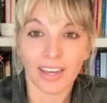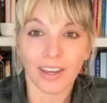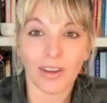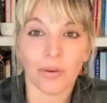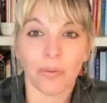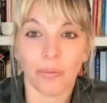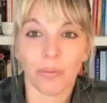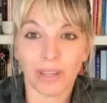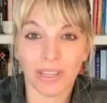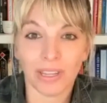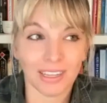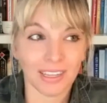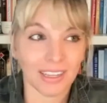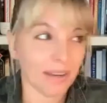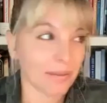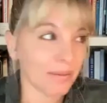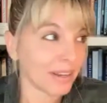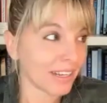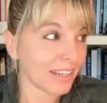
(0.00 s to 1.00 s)

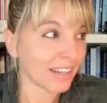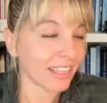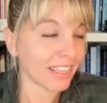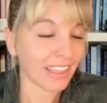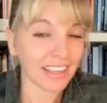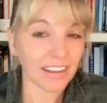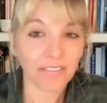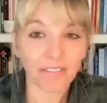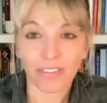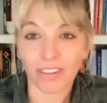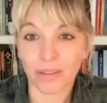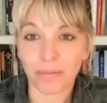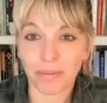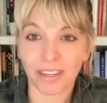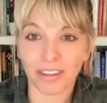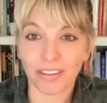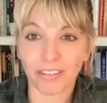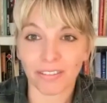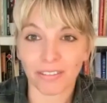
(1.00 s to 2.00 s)
Thankfully
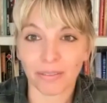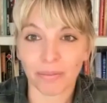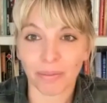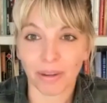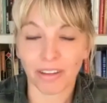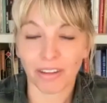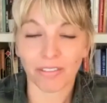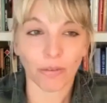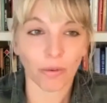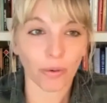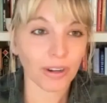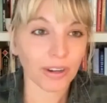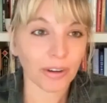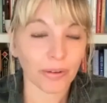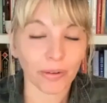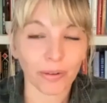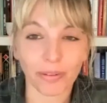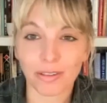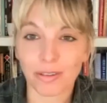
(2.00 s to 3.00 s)
my
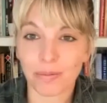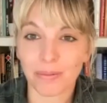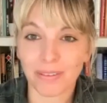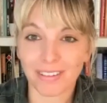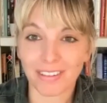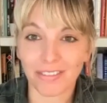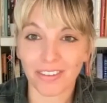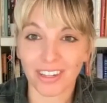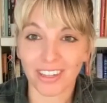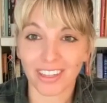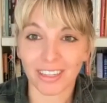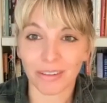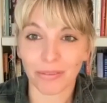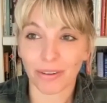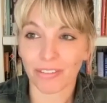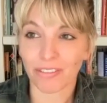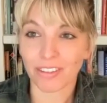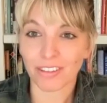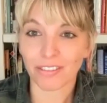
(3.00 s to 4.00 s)
4-year-old specifically,
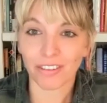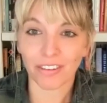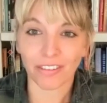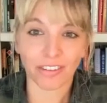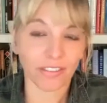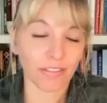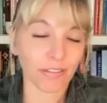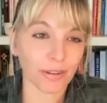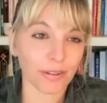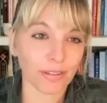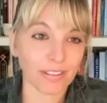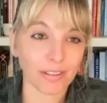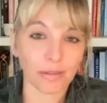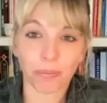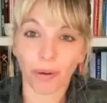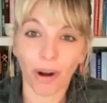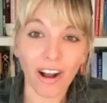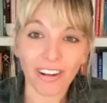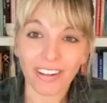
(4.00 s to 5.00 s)
one of his favorite foods
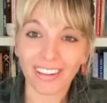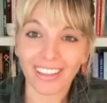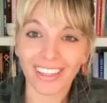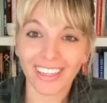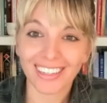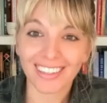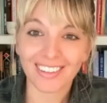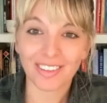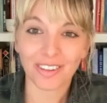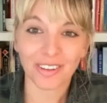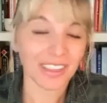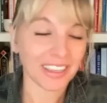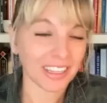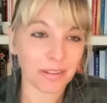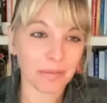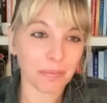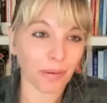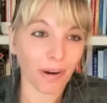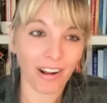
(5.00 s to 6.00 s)
is broccoli. So he
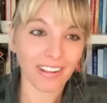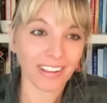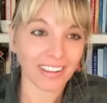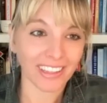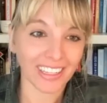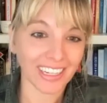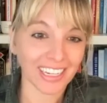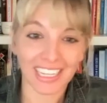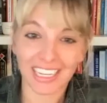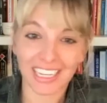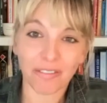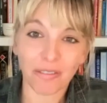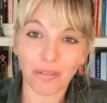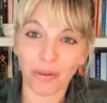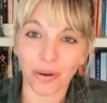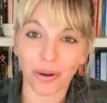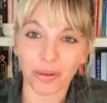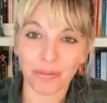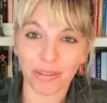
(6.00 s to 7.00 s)
likes broccoli in any
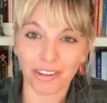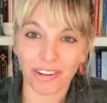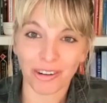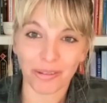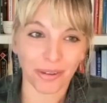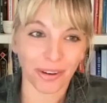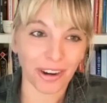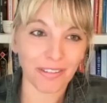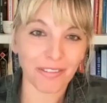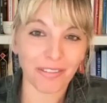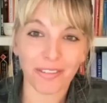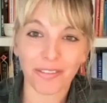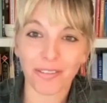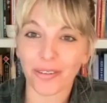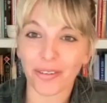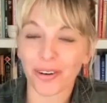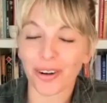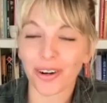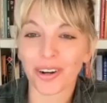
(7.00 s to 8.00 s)
form, which I'm grateful
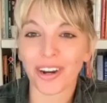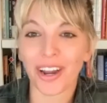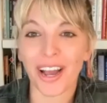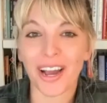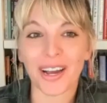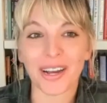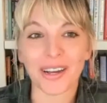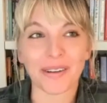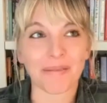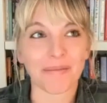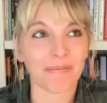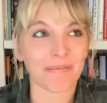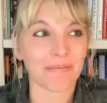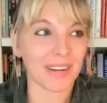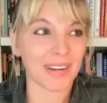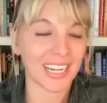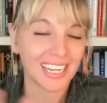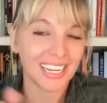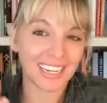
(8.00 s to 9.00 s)
for.
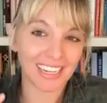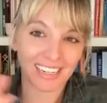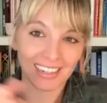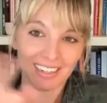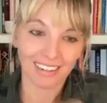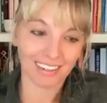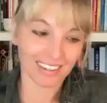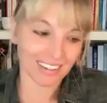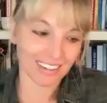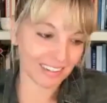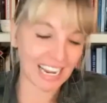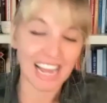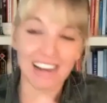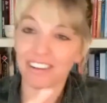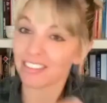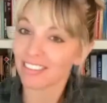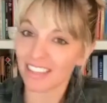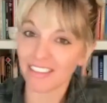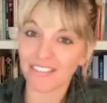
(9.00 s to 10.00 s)
My
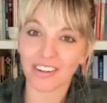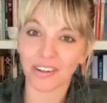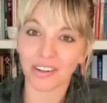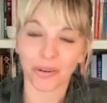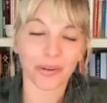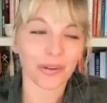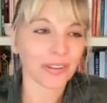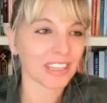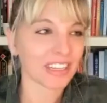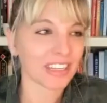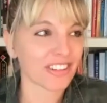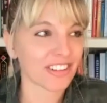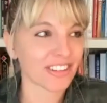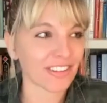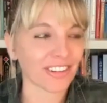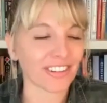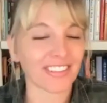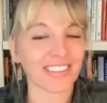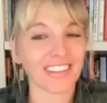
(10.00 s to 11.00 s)
now 7-year-old, he
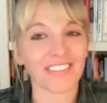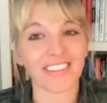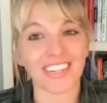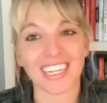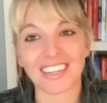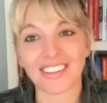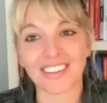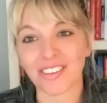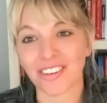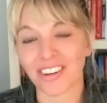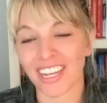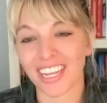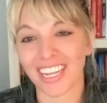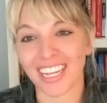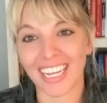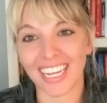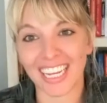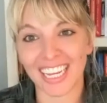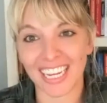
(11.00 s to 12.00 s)
just turned 7
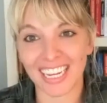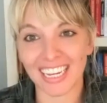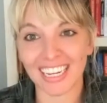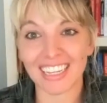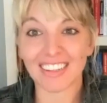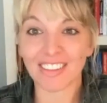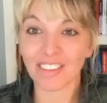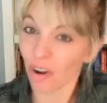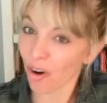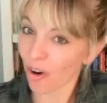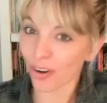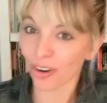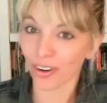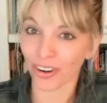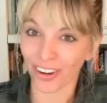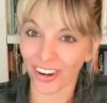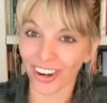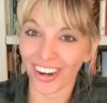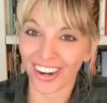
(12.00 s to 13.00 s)
yesterday. He is
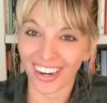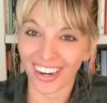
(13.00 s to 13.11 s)
harder.